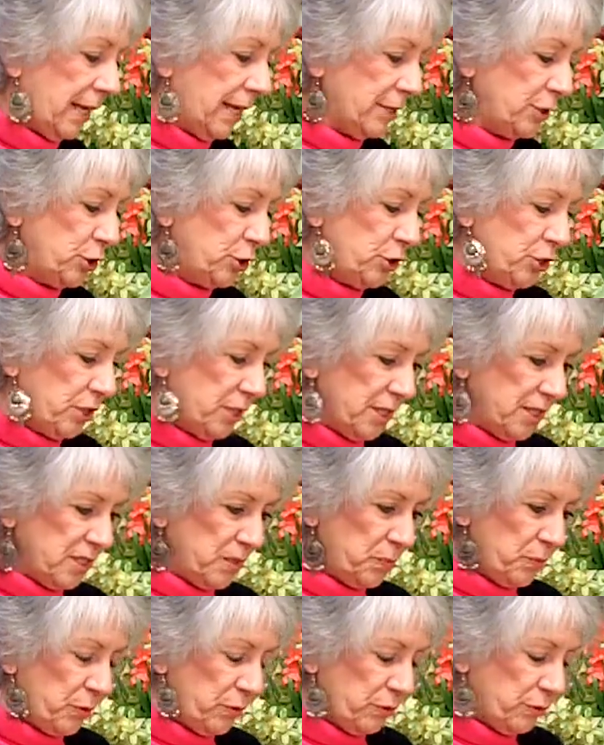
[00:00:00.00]
I
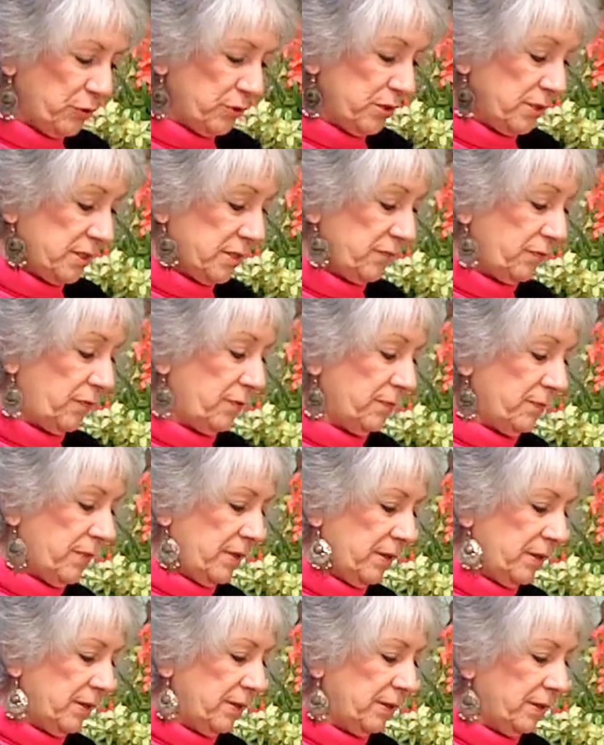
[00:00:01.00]
just purchased from